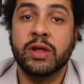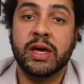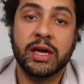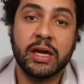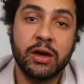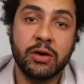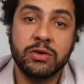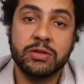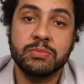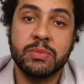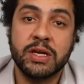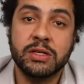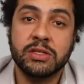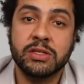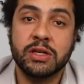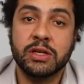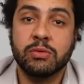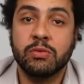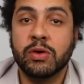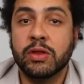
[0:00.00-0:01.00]
like I was
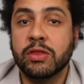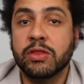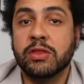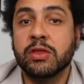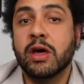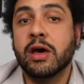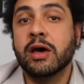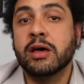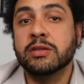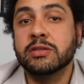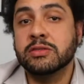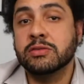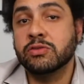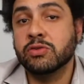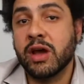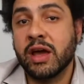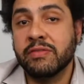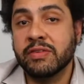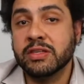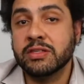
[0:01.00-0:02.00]
mentioning, with
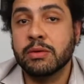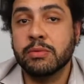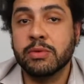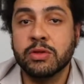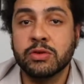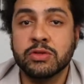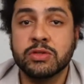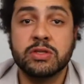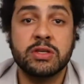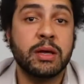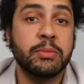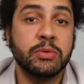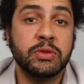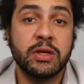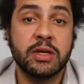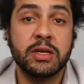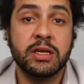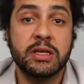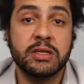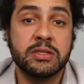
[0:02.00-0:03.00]
driving some of those
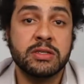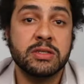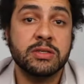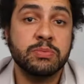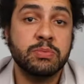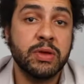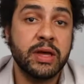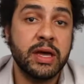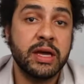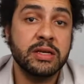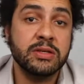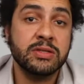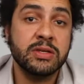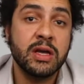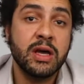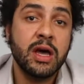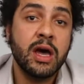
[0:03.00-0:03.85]
simultaneous displays,